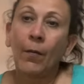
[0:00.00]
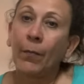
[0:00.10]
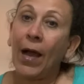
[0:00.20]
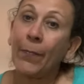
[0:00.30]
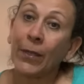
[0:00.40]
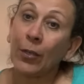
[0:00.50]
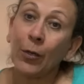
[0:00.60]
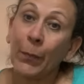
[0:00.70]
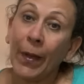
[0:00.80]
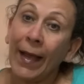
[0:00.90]
popular,
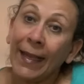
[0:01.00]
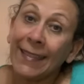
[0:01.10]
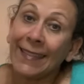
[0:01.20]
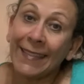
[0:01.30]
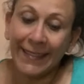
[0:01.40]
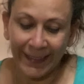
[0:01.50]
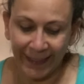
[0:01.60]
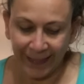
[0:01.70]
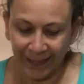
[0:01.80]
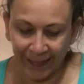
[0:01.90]
but
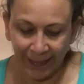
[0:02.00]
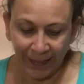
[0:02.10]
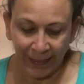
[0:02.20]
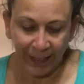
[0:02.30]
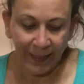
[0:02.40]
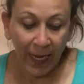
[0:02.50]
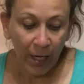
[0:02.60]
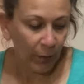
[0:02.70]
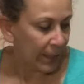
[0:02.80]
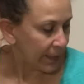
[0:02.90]
the
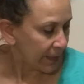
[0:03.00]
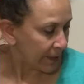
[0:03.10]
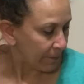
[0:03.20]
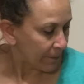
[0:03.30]
style is.